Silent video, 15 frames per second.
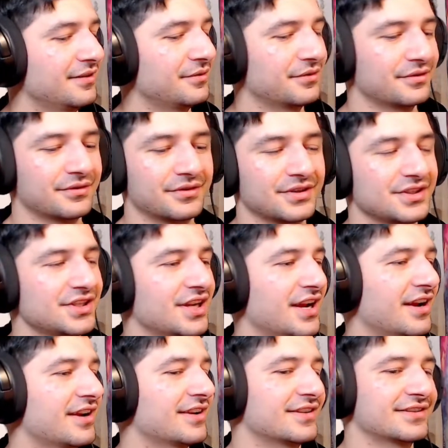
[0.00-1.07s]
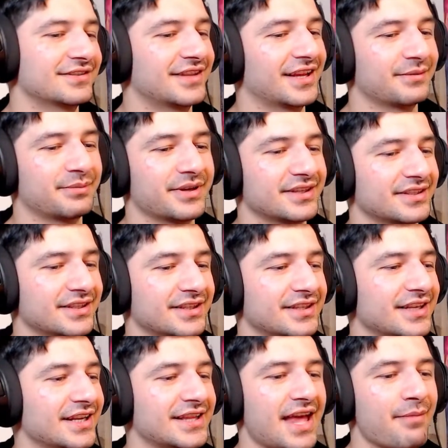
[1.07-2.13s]
Urishia is like basically
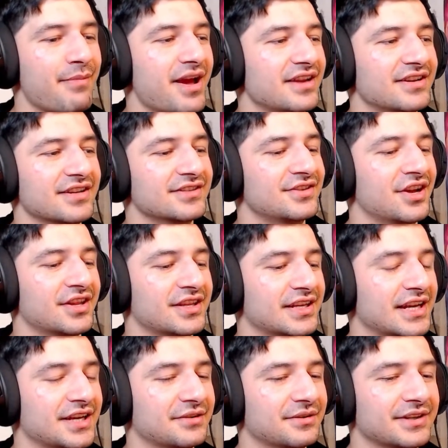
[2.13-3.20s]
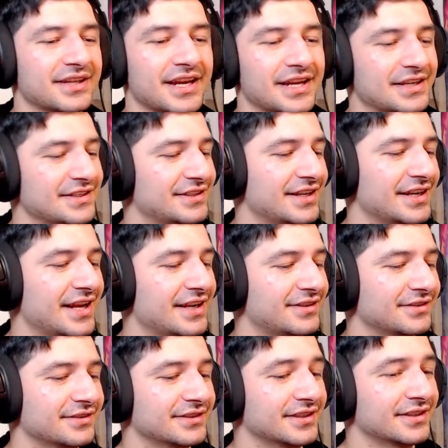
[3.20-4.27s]
dead. That man does nothing anyway. Yeah, he's dead. I
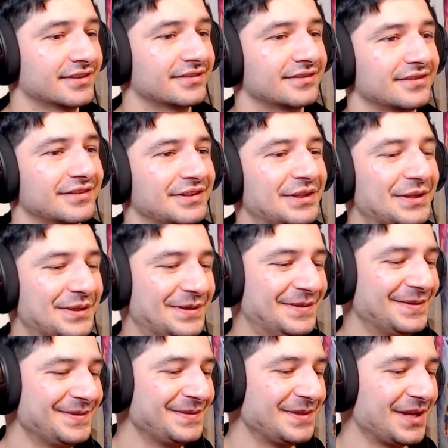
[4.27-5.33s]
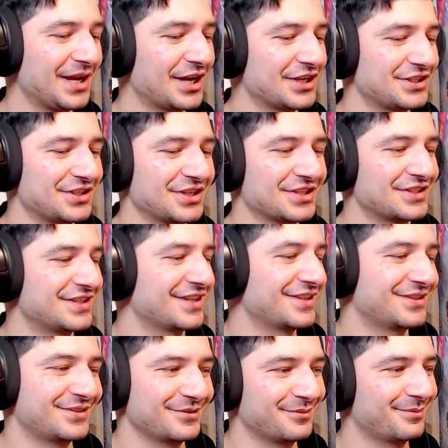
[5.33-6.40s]
told you. Ashiya's
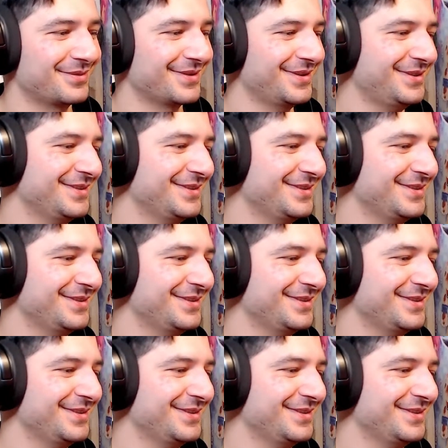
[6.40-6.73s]
dead too, bro.